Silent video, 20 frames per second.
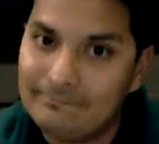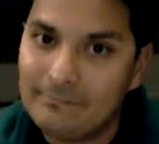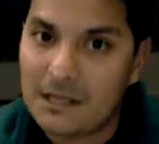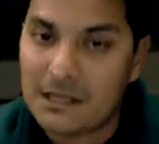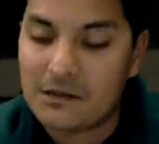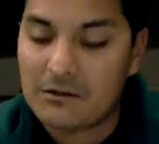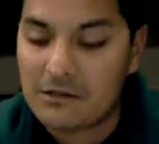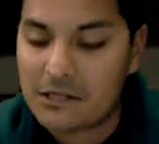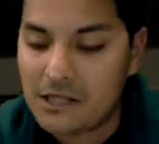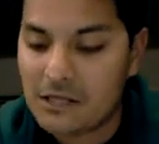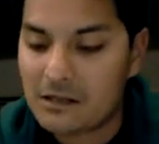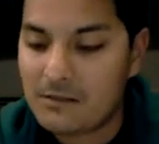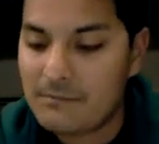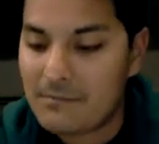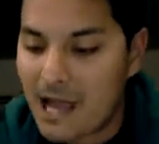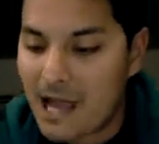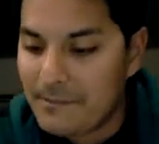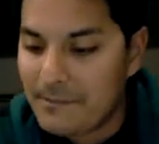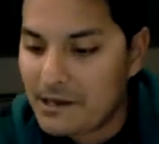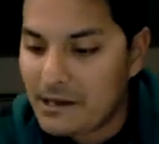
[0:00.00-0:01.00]
Mr.
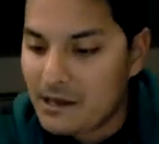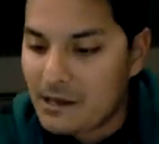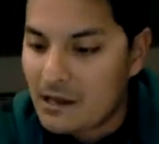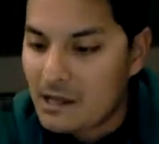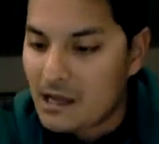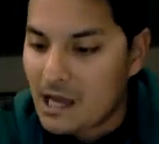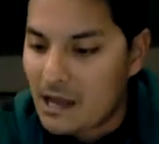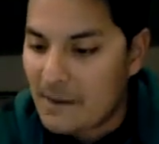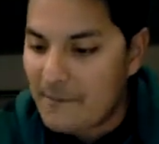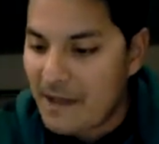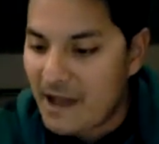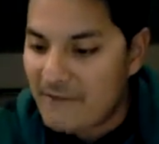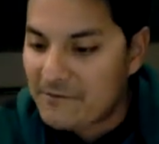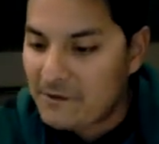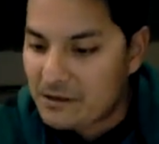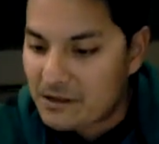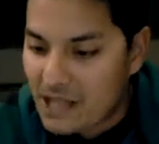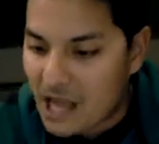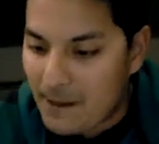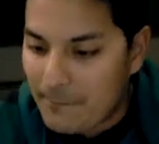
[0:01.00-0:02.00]
Jason Babin. And
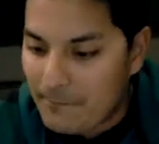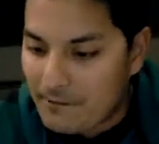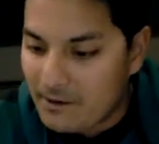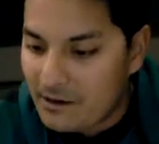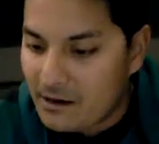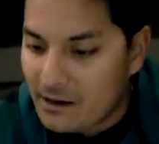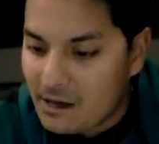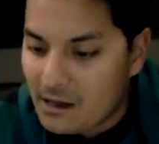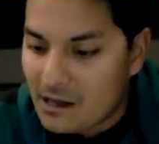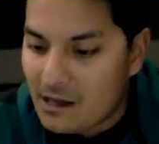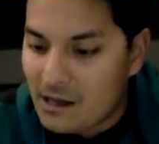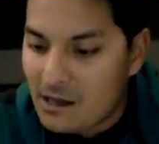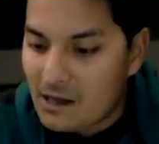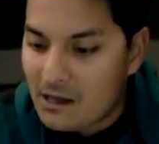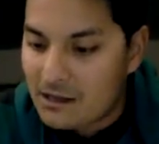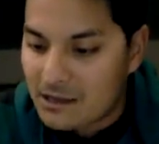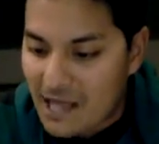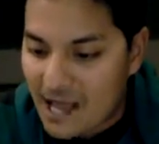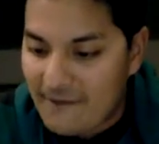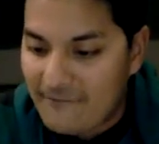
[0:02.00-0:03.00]
Matthew Stafford
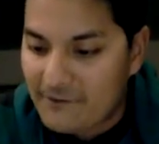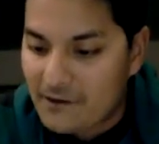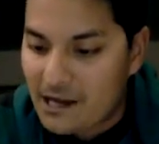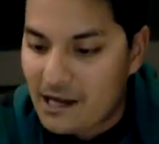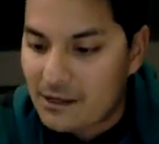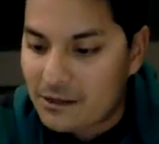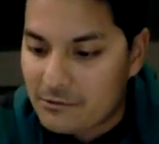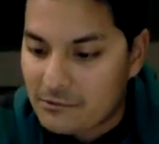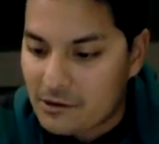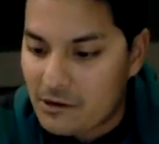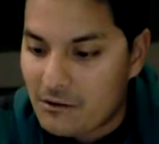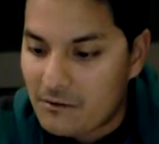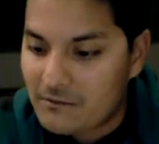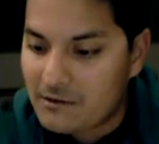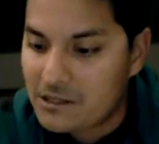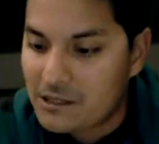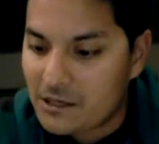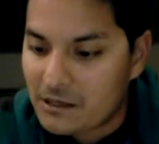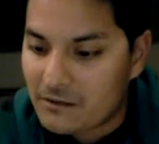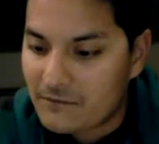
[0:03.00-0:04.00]
has
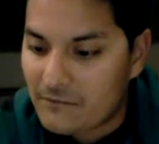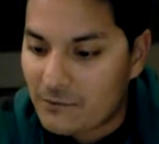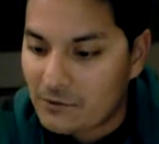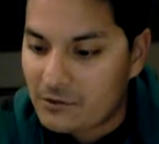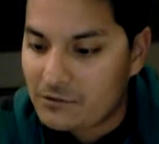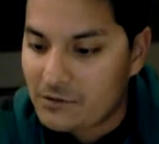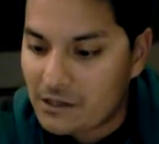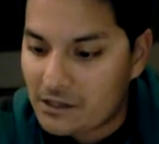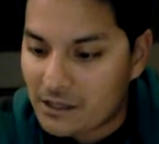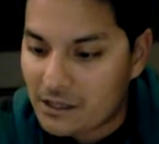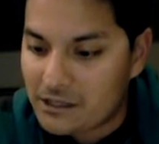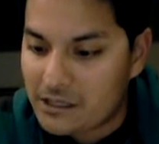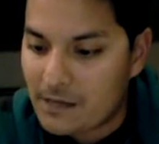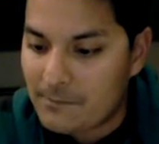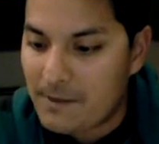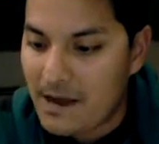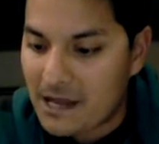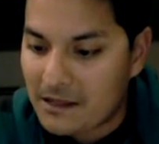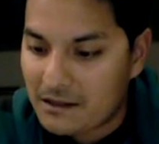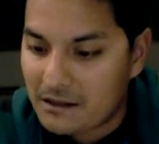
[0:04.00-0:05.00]
thrown just 3
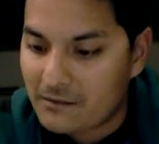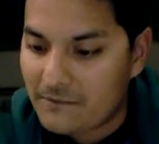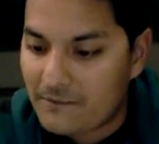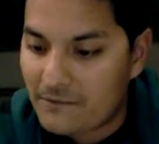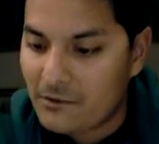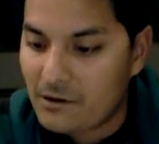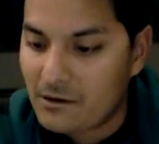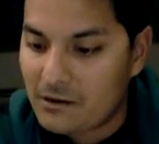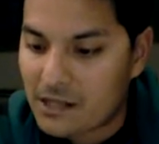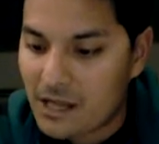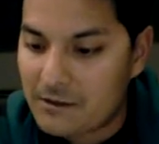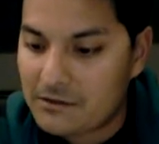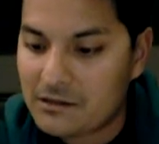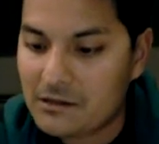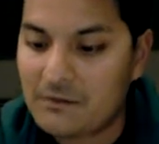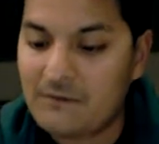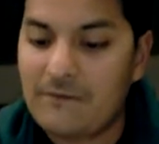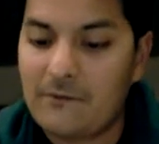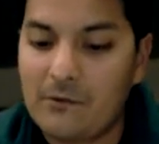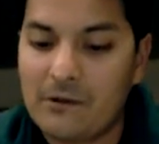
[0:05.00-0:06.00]
touchdown passes and 4
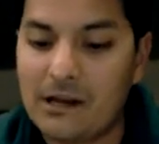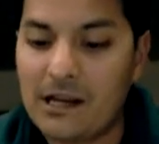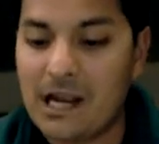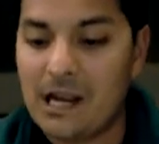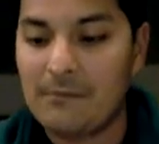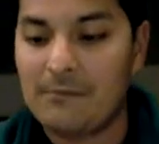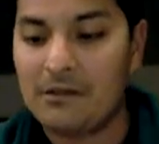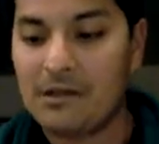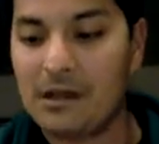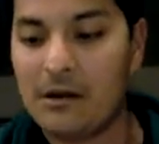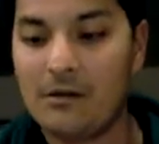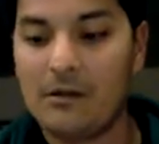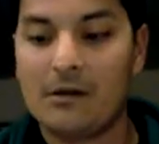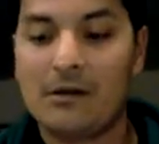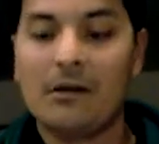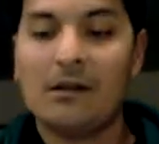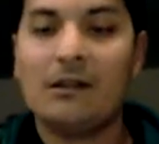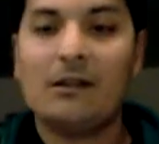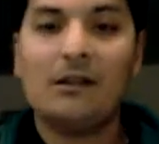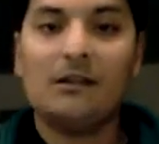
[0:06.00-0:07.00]
interceptions in 4 games. So
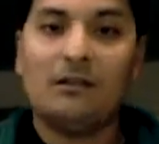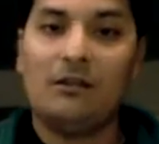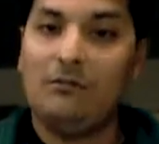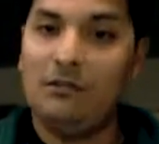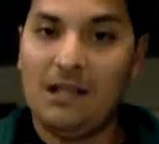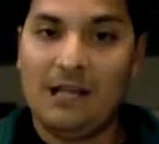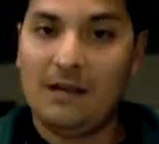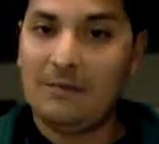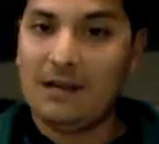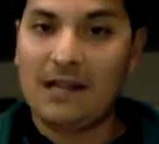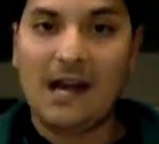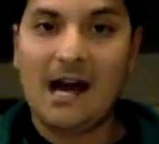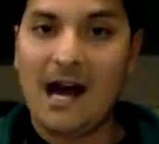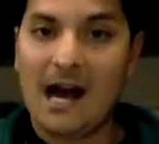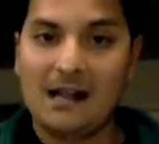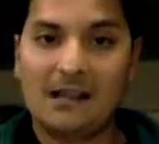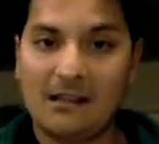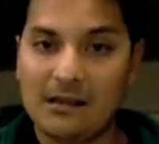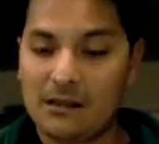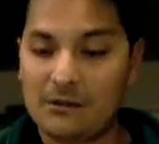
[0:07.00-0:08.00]
don't let him get
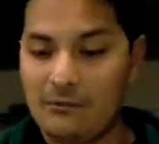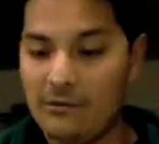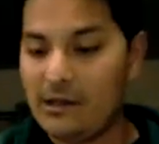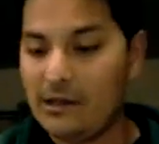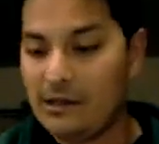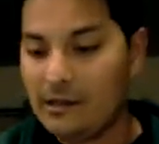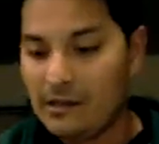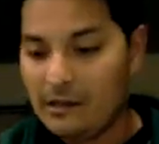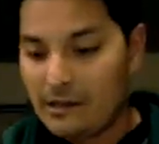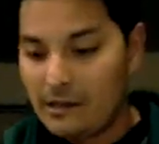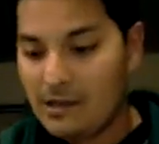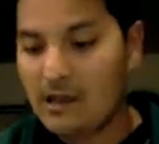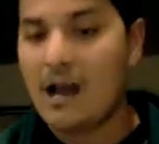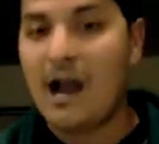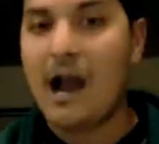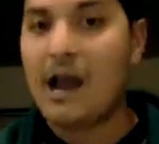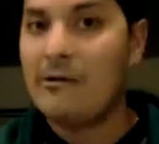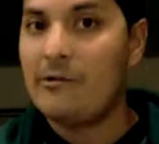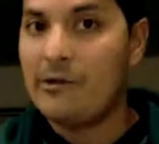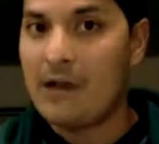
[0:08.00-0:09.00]
hot this week.
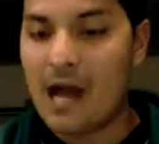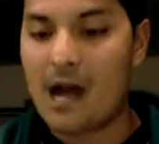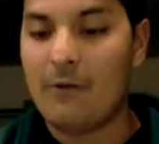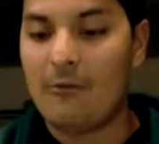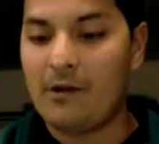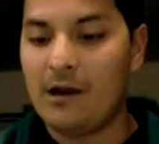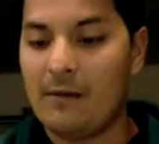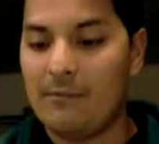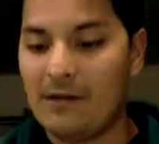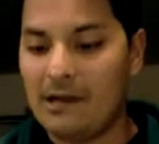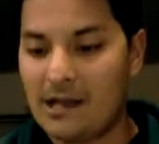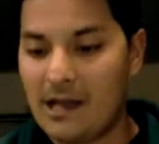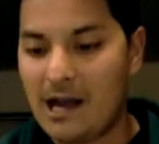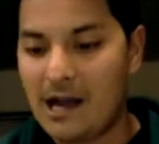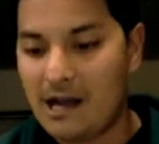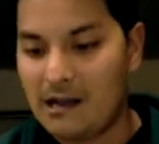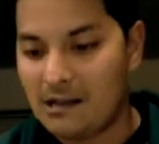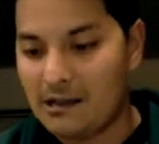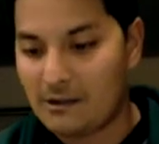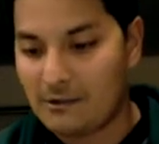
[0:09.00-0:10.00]
I do not want him to get
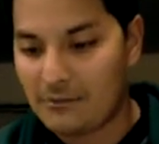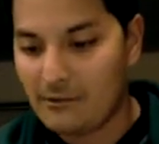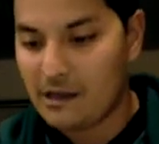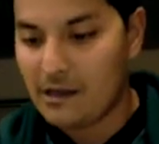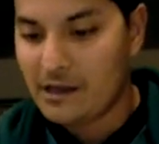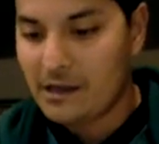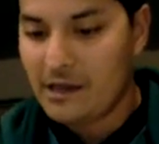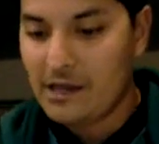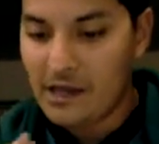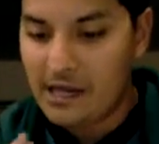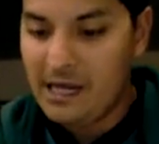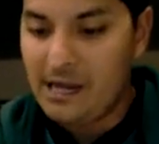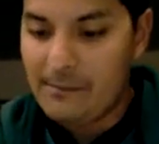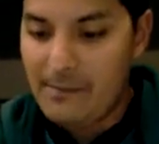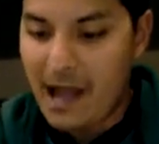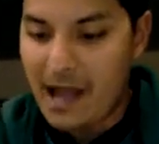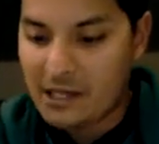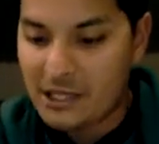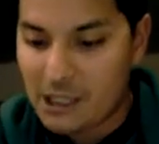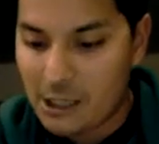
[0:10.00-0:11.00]
hot this week. Key
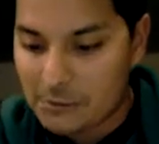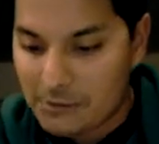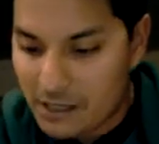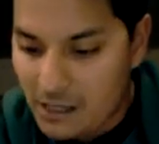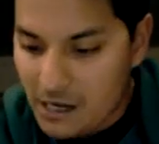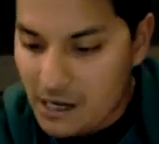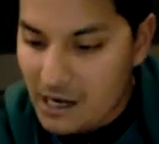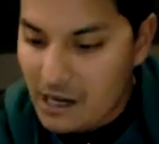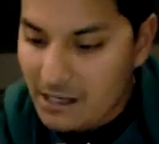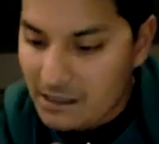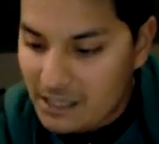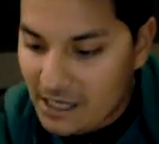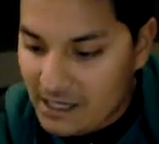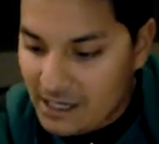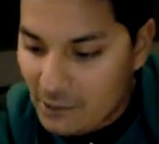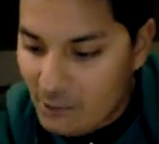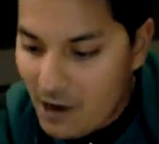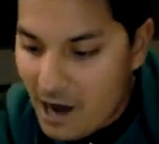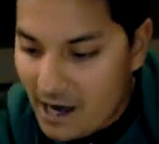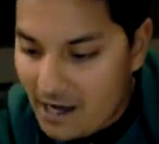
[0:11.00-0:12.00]
matchups.
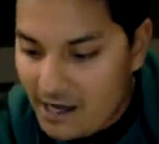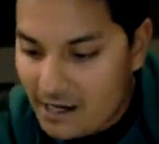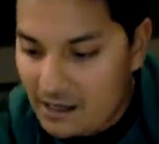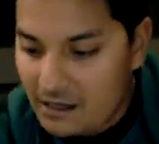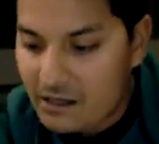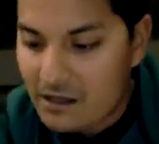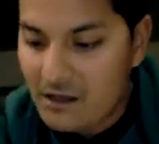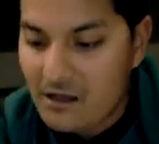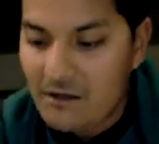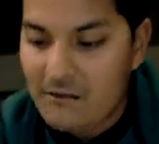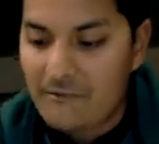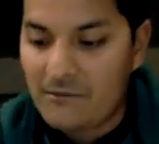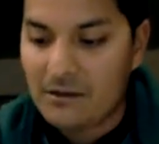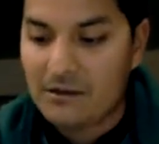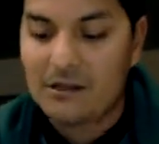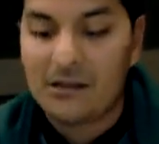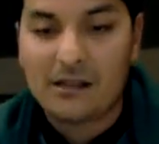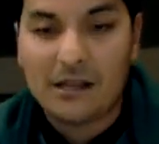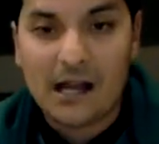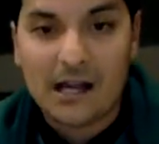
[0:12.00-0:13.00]
Danny Watkins
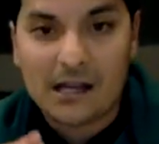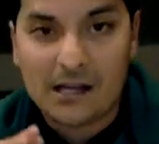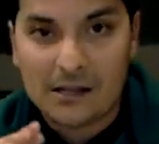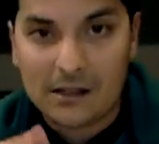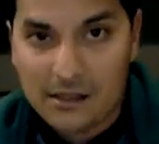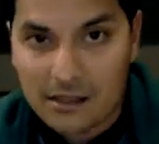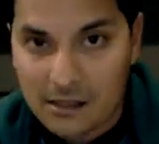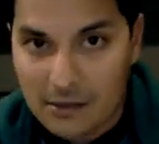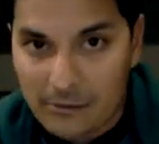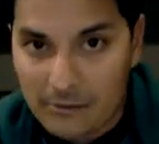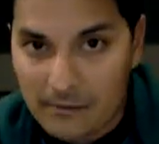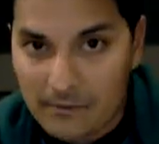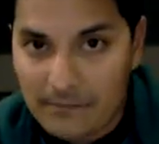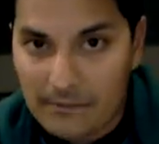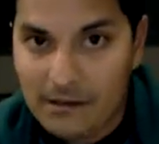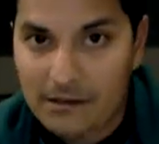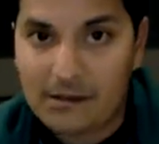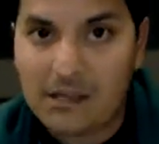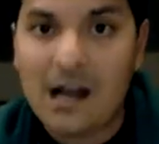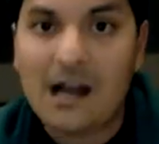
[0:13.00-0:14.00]
versus Ndaka Suh.
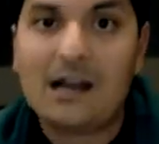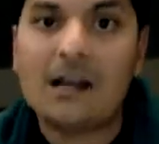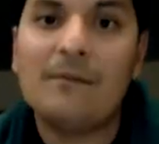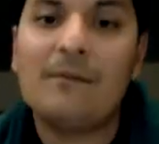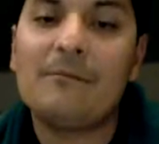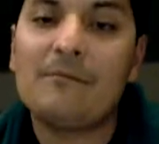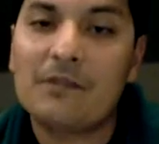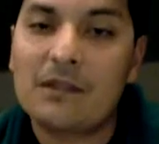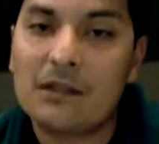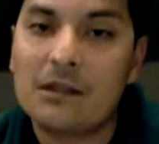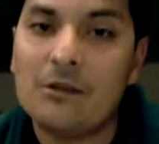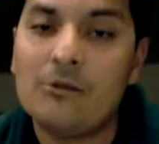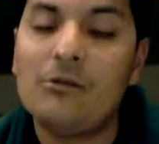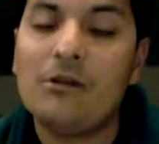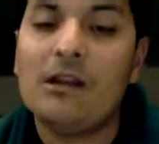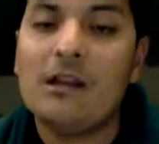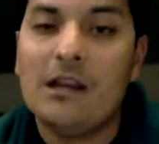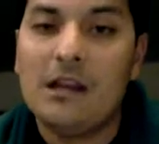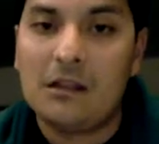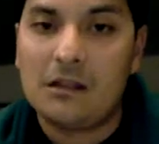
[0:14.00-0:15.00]
Ndaka
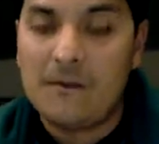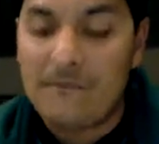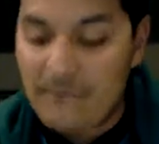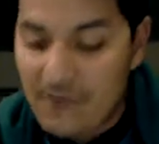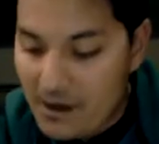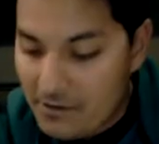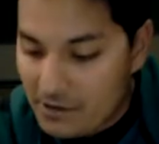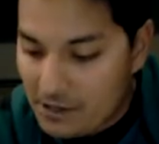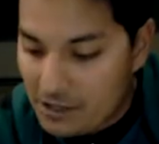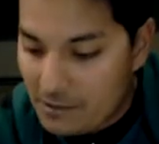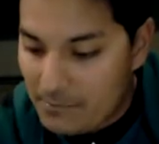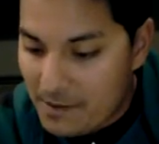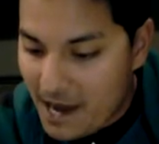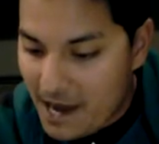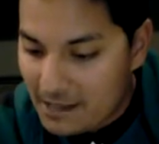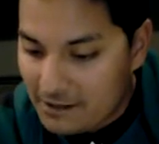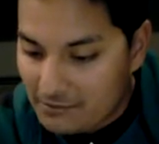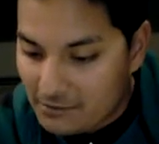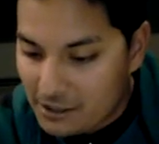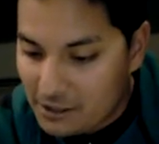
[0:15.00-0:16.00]
Suh is a very good
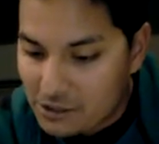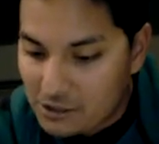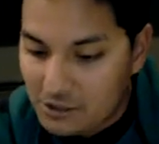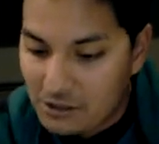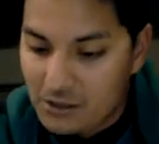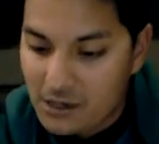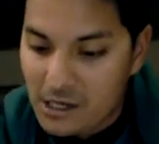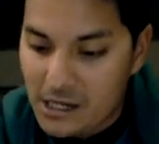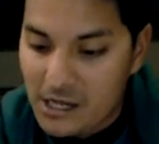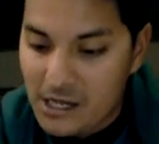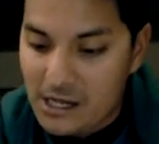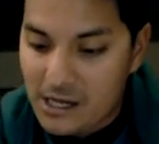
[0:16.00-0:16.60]
pass rusher.